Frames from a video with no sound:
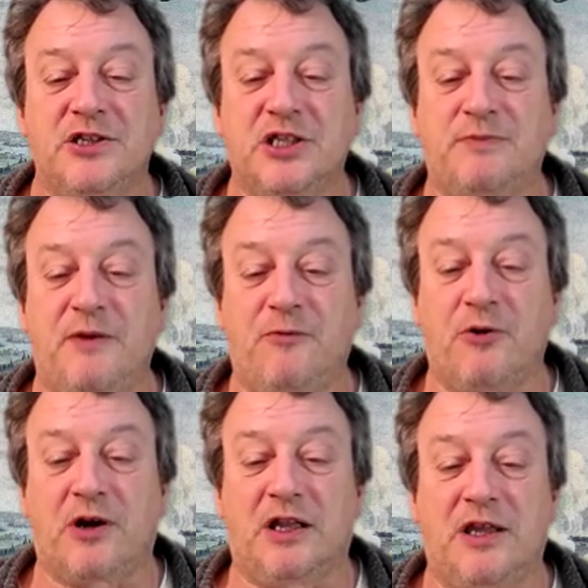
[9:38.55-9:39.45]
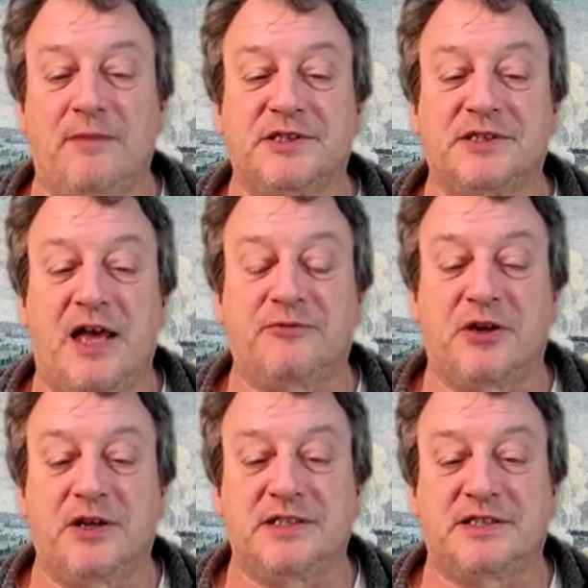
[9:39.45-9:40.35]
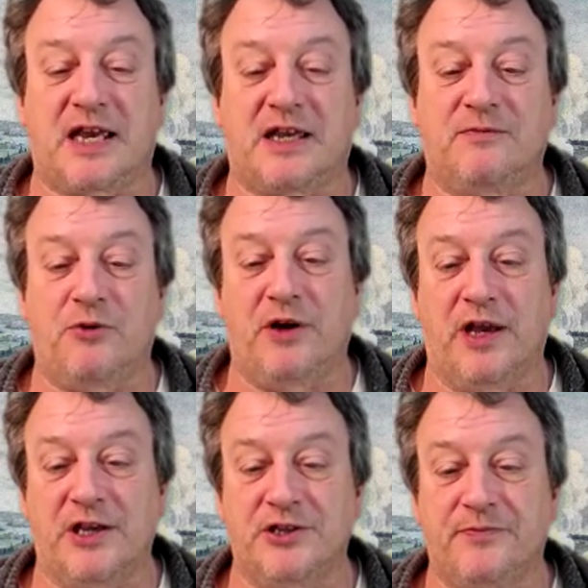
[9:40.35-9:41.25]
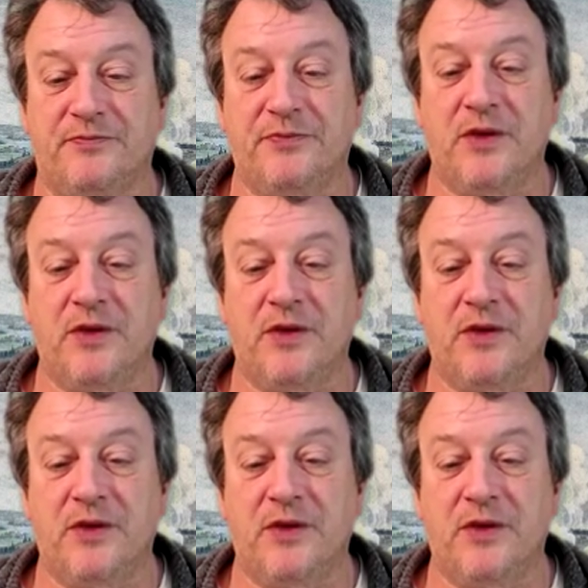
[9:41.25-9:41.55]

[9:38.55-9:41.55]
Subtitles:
just before Columbus left on his second voyage.